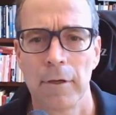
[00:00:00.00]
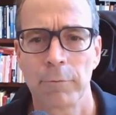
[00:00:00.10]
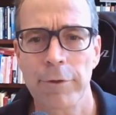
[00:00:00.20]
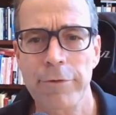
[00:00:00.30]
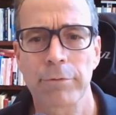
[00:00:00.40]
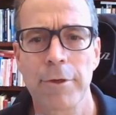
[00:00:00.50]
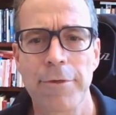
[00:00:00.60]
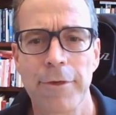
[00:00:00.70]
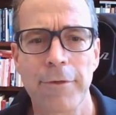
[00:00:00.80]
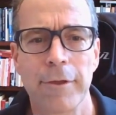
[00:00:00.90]
Risk
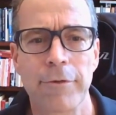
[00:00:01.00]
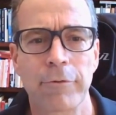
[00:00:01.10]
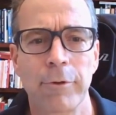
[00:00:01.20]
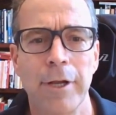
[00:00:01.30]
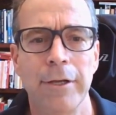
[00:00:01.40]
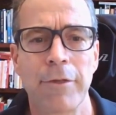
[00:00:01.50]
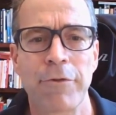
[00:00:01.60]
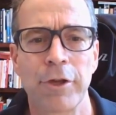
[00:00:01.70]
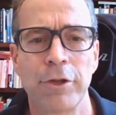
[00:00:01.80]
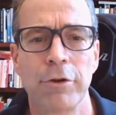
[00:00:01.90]
360 has created a
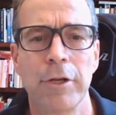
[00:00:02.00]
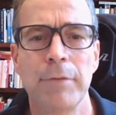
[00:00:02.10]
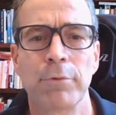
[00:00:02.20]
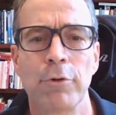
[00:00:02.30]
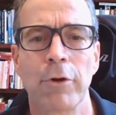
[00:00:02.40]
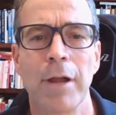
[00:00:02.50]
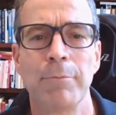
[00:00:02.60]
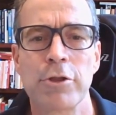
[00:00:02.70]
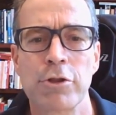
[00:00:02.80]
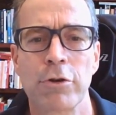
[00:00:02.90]
security program
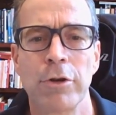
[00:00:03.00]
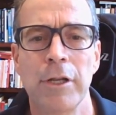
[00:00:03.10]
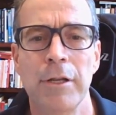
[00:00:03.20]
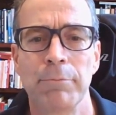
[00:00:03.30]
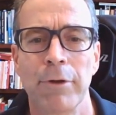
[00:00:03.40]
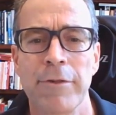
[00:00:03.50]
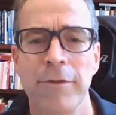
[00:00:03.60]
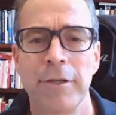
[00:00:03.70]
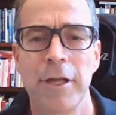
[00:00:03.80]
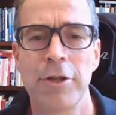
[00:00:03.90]
maturity
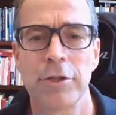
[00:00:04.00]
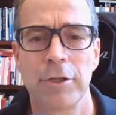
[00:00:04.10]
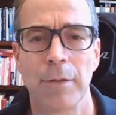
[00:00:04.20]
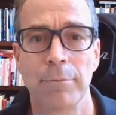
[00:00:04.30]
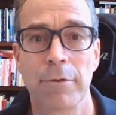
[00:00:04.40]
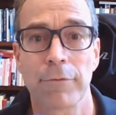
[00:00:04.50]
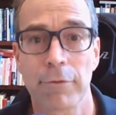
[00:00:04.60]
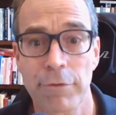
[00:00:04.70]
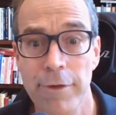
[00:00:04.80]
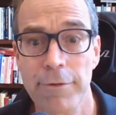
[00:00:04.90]
presentation templates for
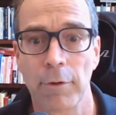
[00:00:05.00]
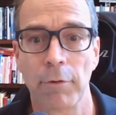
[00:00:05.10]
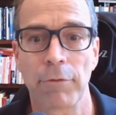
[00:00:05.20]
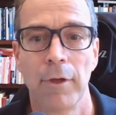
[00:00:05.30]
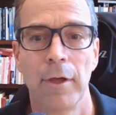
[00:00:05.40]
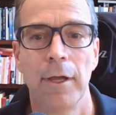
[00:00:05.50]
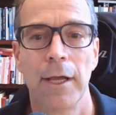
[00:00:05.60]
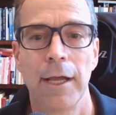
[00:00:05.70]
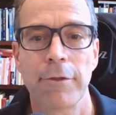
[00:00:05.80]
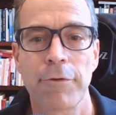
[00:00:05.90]
CISOs,
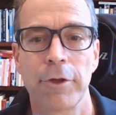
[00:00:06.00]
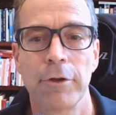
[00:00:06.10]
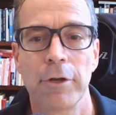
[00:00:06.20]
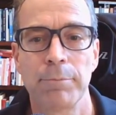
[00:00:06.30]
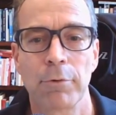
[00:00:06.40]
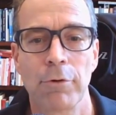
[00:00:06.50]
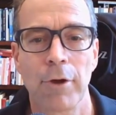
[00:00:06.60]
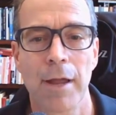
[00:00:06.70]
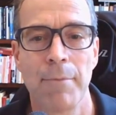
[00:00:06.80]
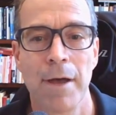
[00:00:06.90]
and the security
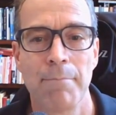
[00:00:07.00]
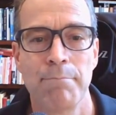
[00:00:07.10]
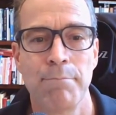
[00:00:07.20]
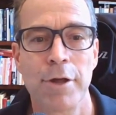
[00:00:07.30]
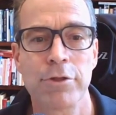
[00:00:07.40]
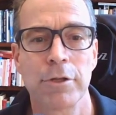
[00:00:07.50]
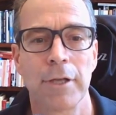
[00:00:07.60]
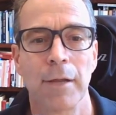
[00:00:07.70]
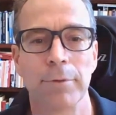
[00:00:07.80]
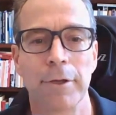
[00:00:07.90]
program budget
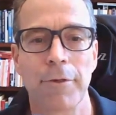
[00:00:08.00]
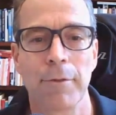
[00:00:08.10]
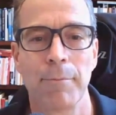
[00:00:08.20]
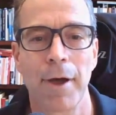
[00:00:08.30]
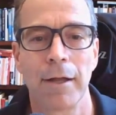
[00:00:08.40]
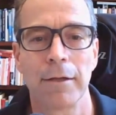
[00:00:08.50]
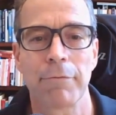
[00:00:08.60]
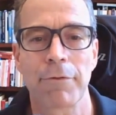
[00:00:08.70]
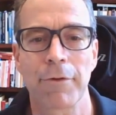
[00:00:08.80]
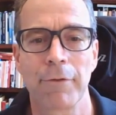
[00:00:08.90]
template is compiled of
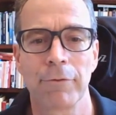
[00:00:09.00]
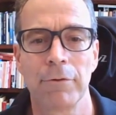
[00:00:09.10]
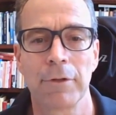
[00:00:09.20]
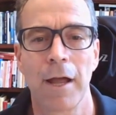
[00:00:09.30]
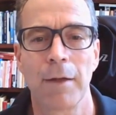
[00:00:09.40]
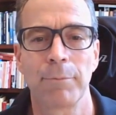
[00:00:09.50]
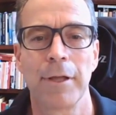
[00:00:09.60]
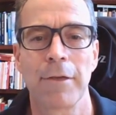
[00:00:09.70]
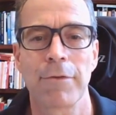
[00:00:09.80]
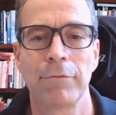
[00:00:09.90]
several
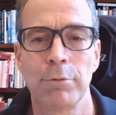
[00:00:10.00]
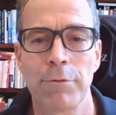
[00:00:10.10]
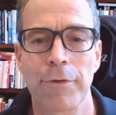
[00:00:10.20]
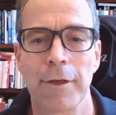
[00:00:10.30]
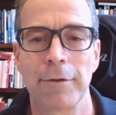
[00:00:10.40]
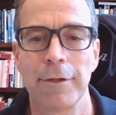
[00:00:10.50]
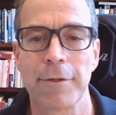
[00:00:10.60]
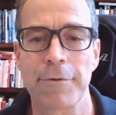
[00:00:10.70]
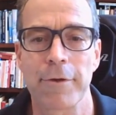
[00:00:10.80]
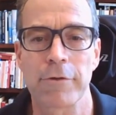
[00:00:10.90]
comprehensive toolset
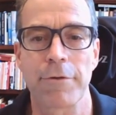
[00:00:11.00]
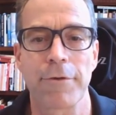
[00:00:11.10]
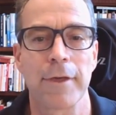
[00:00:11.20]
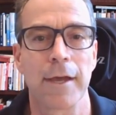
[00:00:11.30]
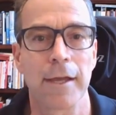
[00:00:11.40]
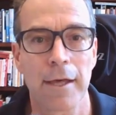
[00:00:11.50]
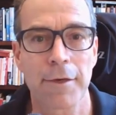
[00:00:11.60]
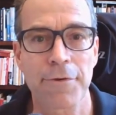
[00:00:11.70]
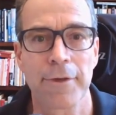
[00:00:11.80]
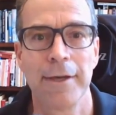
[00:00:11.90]
lists such as
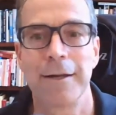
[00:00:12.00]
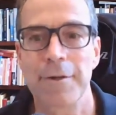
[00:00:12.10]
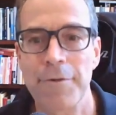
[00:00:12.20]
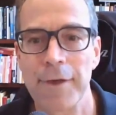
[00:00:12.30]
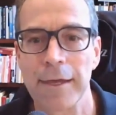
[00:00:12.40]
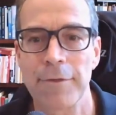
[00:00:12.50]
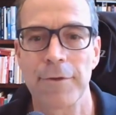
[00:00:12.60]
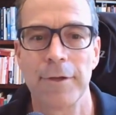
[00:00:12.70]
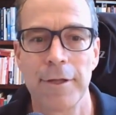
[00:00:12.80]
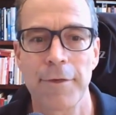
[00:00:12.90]
CIS, SANS,
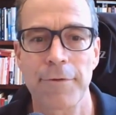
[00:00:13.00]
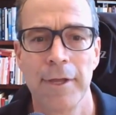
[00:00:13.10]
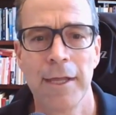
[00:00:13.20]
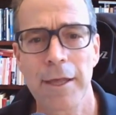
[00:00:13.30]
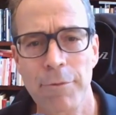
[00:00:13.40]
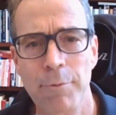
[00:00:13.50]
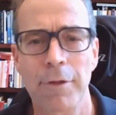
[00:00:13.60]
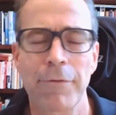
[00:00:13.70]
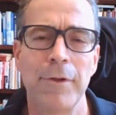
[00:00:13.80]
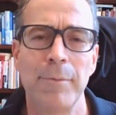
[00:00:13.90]
and NIST, as well
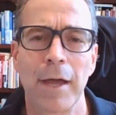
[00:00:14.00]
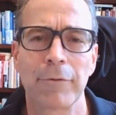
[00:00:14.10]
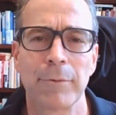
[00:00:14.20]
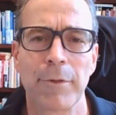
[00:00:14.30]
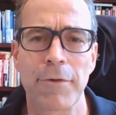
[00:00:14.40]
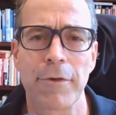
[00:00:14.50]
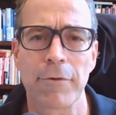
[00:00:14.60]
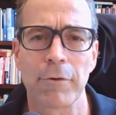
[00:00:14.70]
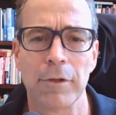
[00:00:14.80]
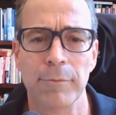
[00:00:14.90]
as feedback from the
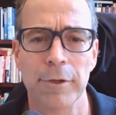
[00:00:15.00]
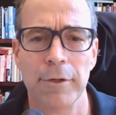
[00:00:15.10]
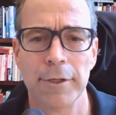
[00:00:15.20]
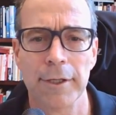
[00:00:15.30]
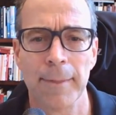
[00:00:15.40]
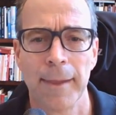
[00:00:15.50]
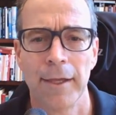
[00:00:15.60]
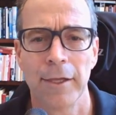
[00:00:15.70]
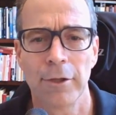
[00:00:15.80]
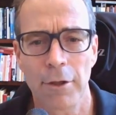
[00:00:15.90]
CISO community.
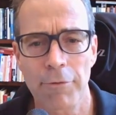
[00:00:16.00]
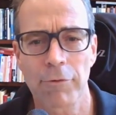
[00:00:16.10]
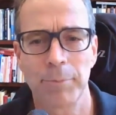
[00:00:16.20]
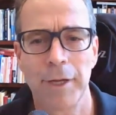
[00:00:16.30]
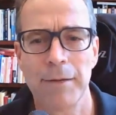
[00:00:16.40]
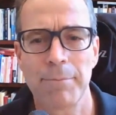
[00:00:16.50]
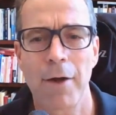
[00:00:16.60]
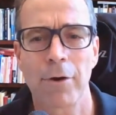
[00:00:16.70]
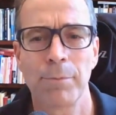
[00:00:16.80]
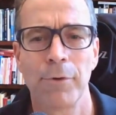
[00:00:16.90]
You'll also obtain a
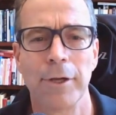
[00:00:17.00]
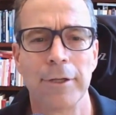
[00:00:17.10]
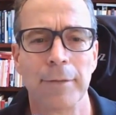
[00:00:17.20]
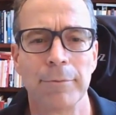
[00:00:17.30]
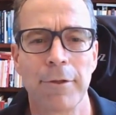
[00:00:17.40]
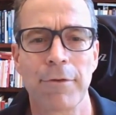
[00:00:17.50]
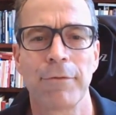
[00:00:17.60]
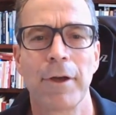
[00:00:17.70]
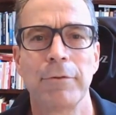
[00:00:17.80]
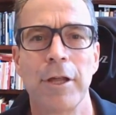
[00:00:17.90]
PowerPoint template as a
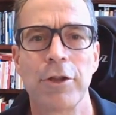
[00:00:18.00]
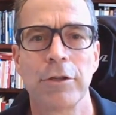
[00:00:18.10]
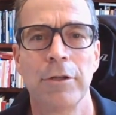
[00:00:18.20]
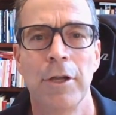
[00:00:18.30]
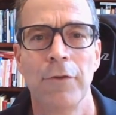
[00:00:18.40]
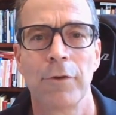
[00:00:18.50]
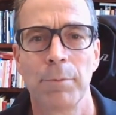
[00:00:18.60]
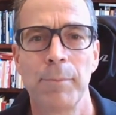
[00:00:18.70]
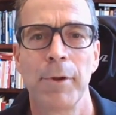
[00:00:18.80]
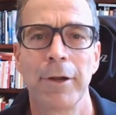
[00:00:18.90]
foundation for
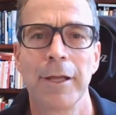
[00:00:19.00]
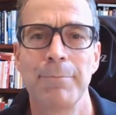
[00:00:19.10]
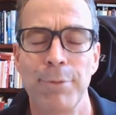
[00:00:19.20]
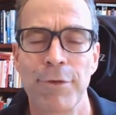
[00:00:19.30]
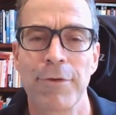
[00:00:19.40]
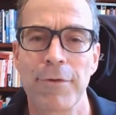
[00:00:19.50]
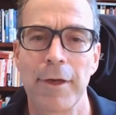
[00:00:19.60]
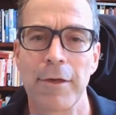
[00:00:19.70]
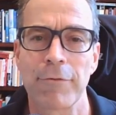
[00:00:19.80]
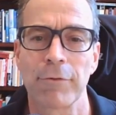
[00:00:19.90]
preparing a business
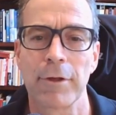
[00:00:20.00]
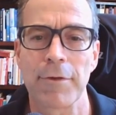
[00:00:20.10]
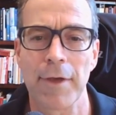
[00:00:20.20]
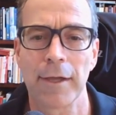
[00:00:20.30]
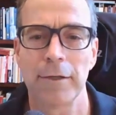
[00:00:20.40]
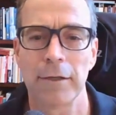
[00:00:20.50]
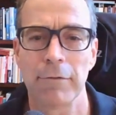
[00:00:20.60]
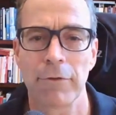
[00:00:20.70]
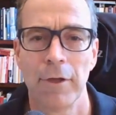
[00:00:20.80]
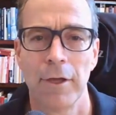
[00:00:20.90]
case for
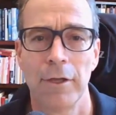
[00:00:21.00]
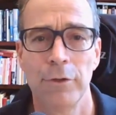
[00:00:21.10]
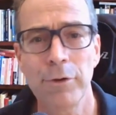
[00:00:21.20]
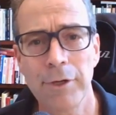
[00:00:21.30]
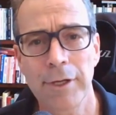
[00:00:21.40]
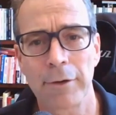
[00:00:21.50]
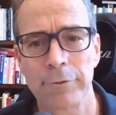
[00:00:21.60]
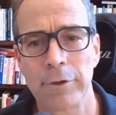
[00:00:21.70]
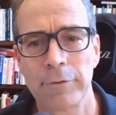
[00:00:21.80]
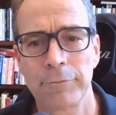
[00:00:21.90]
executives. You can
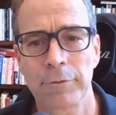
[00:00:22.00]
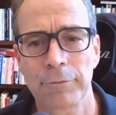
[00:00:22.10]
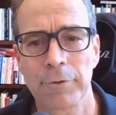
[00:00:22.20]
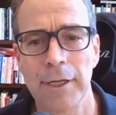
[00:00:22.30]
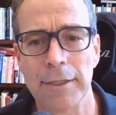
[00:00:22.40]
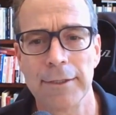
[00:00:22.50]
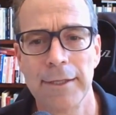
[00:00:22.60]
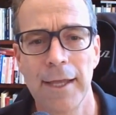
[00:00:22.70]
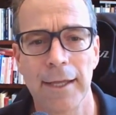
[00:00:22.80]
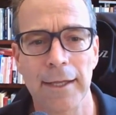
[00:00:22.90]
download it for free
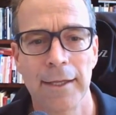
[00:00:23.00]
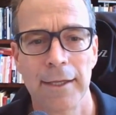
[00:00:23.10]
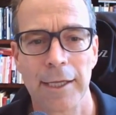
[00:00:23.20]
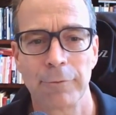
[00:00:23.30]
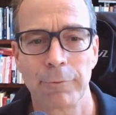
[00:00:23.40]
today at